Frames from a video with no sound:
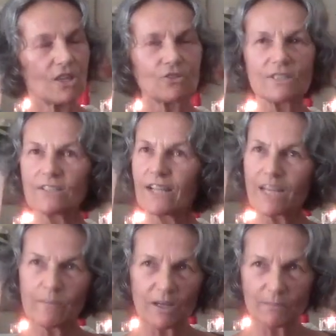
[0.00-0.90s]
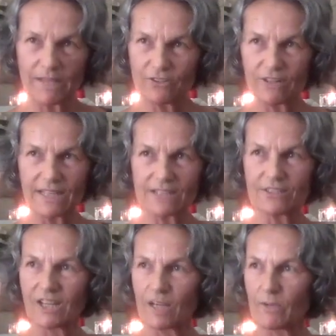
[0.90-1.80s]
So it's not about bettering, it's
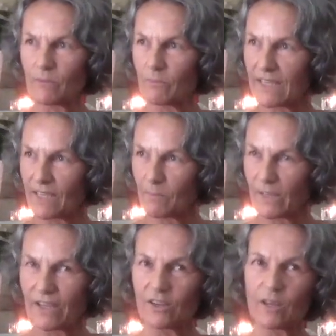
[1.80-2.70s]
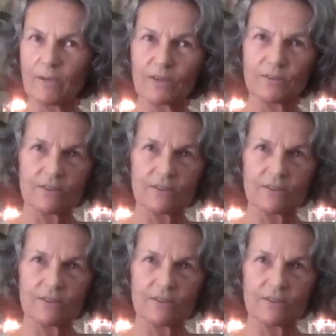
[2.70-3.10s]
not about making better, about